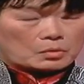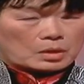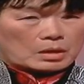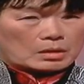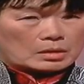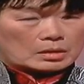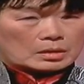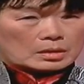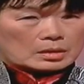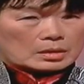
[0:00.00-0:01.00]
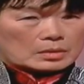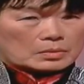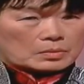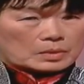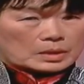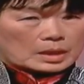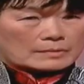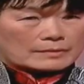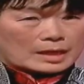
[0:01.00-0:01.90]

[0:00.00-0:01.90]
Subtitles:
well, what kind of